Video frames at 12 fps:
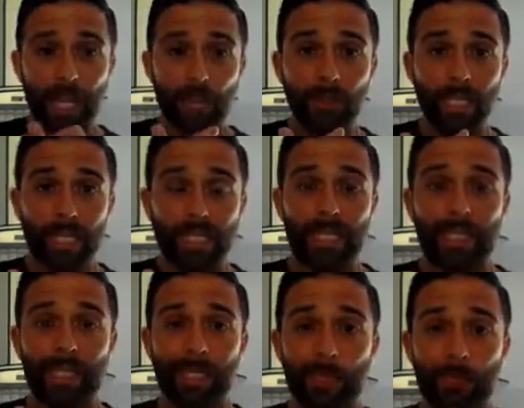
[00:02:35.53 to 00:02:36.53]
Not only is
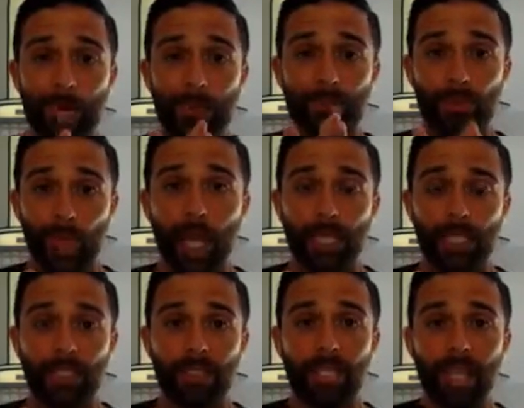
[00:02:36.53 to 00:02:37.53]
it the right
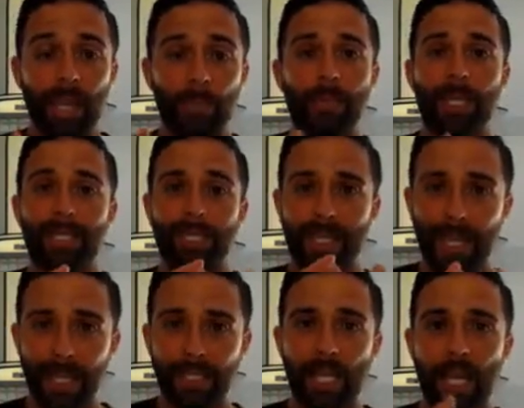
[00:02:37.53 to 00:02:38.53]
product, but it's the
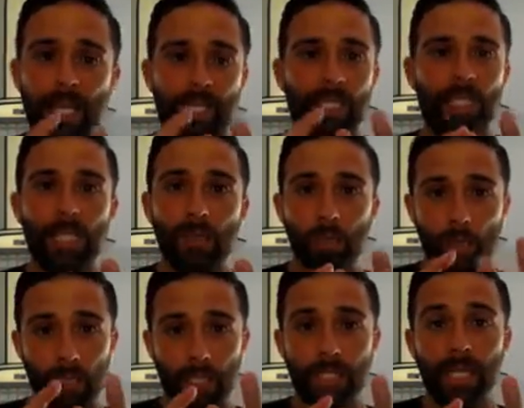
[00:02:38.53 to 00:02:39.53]
headline, the
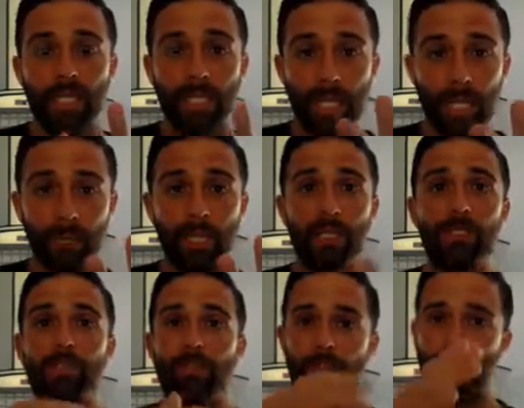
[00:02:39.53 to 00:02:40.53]
keywords, the
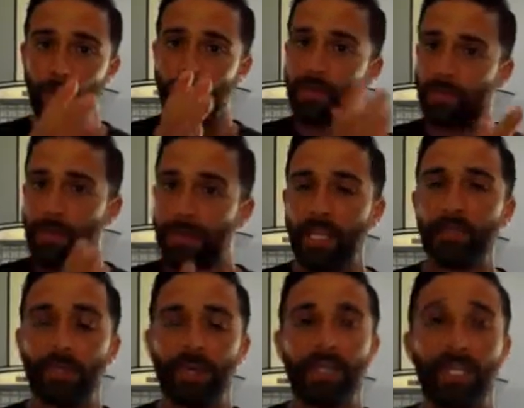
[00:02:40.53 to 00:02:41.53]
image. There's a few different things
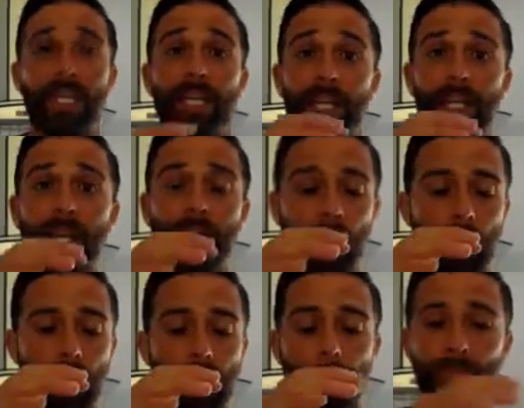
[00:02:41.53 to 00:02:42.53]
we have to get
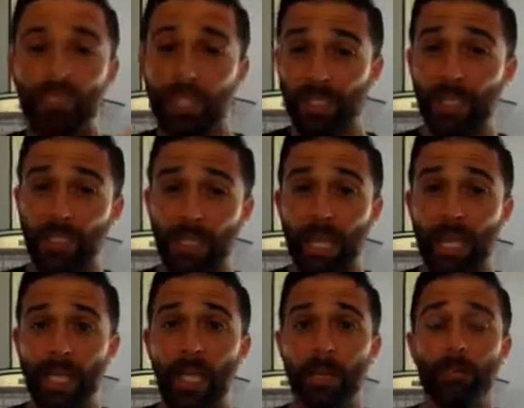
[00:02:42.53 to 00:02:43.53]
to
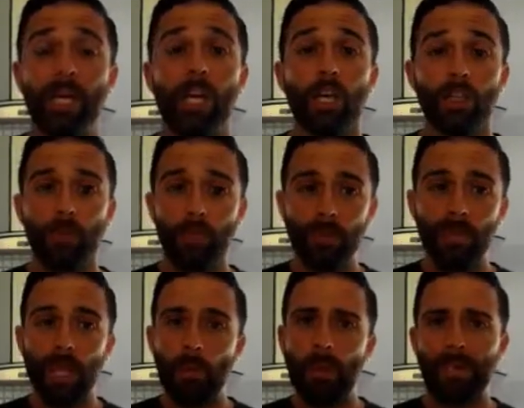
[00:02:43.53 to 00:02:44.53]
line up. So once we
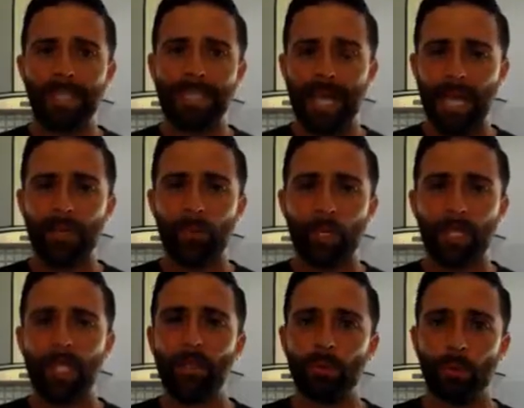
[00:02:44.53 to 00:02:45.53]
get one that's kind of
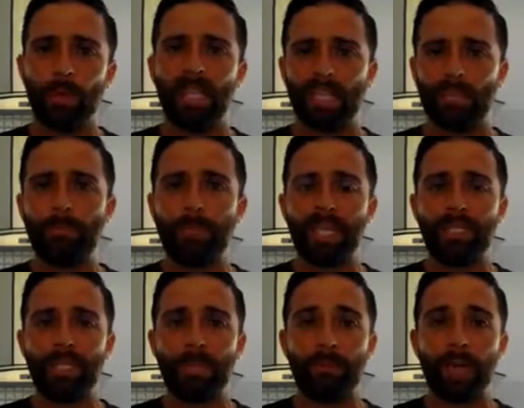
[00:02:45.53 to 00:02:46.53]
working, where we get some
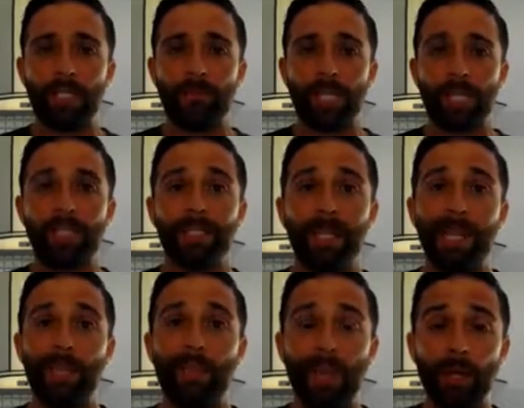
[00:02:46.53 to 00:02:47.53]
baseline metrics,
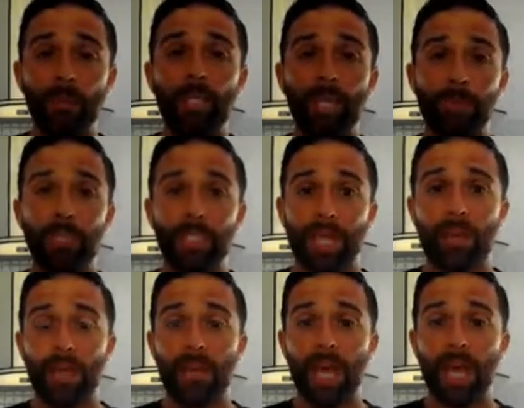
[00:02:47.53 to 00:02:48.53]
then we double down
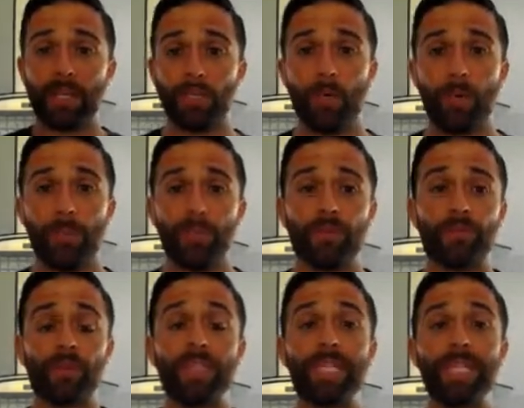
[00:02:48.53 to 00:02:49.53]
on that. So the
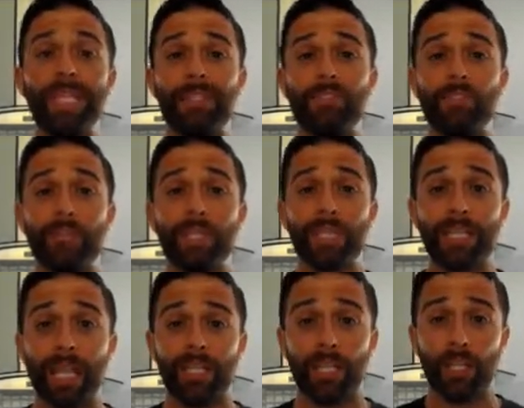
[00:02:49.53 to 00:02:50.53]
first key to
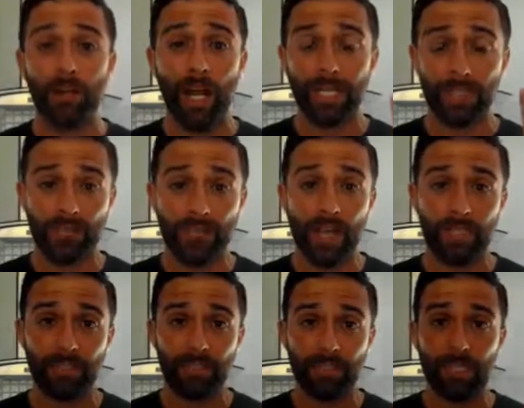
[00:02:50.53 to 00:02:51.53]
scaling your ads
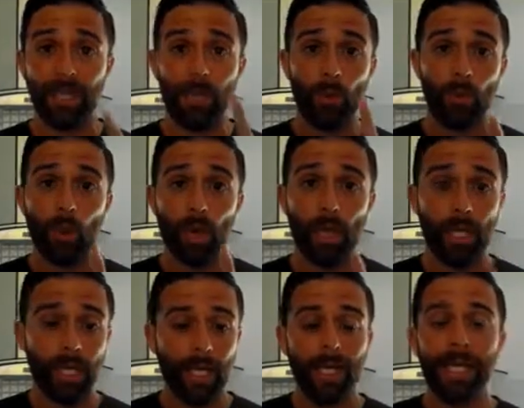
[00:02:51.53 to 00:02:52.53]
effectively,
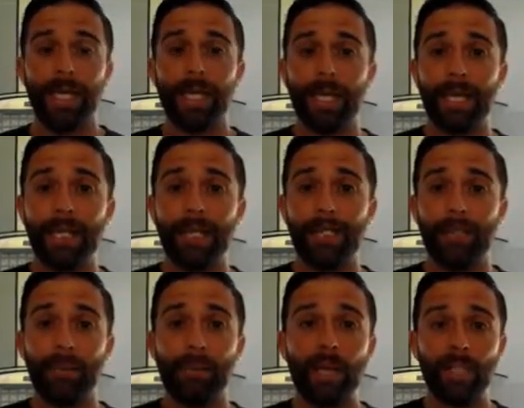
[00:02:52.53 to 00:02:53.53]
1,
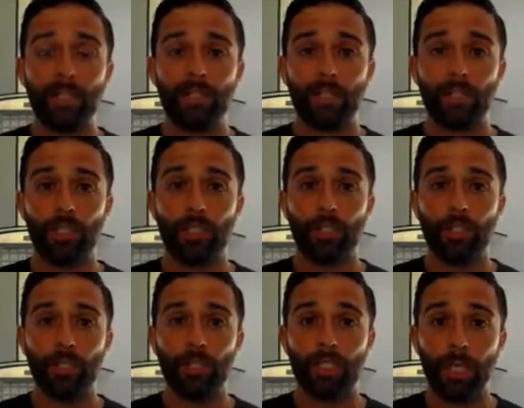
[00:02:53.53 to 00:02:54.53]
is making sure
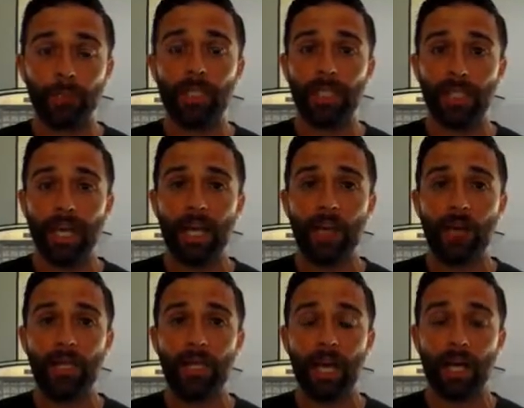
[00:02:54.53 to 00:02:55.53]
you're doubling
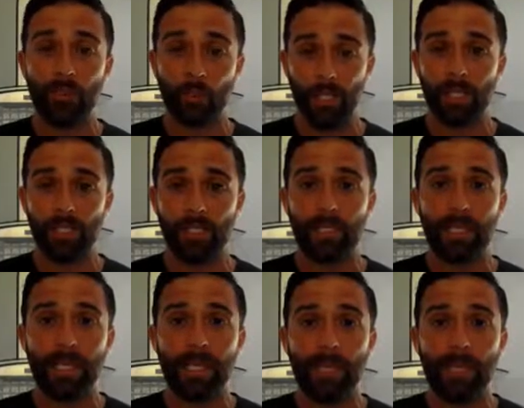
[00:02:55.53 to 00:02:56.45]
down on winners.